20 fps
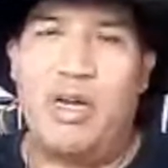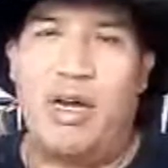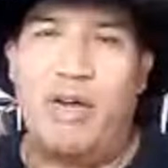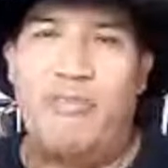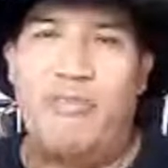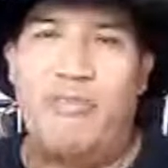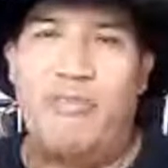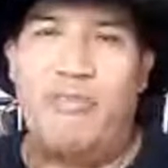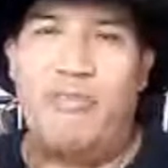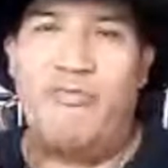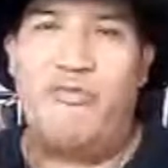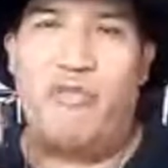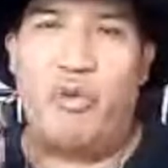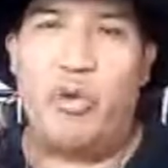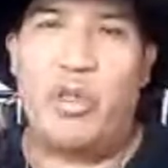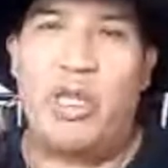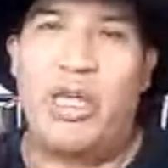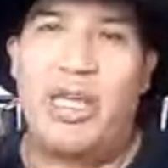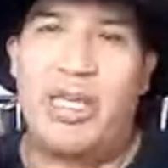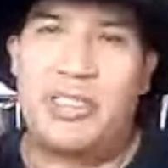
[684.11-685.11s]
on four
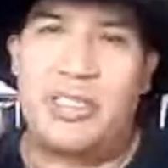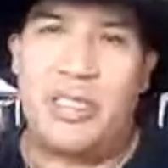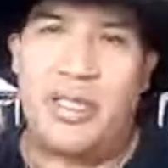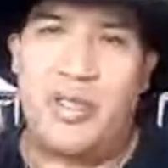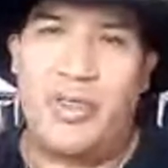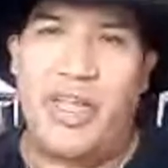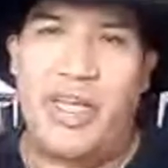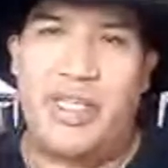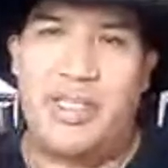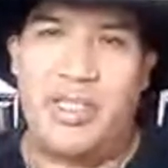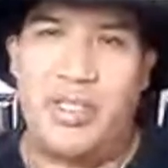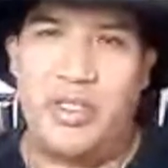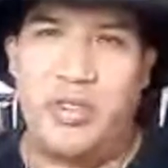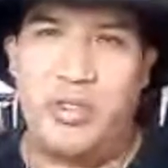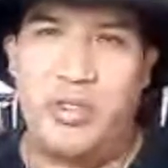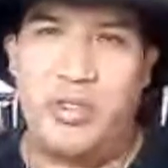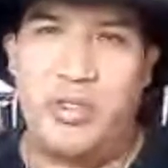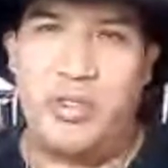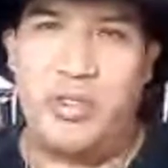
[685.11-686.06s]
legs than two.